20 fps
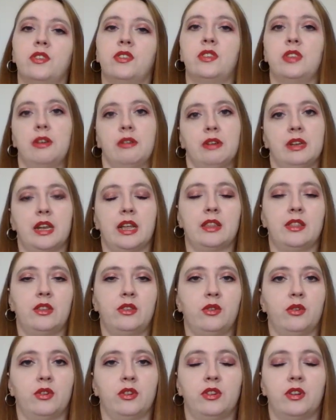staring at the
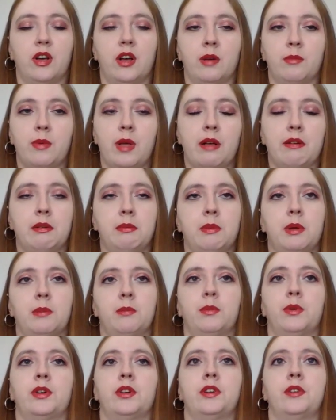doorknob, I
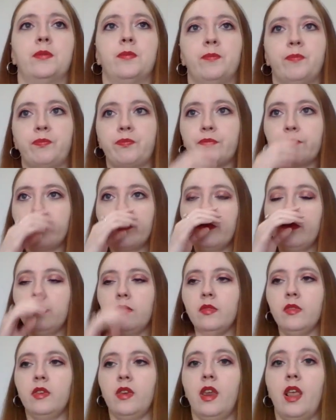remember
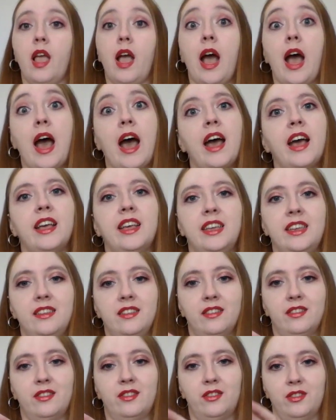I
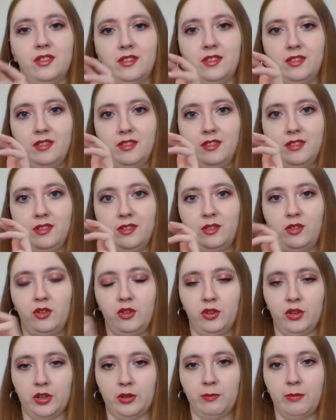
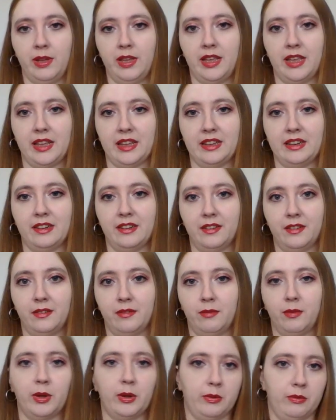took my hand.
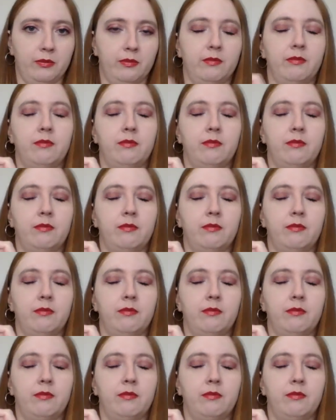Well,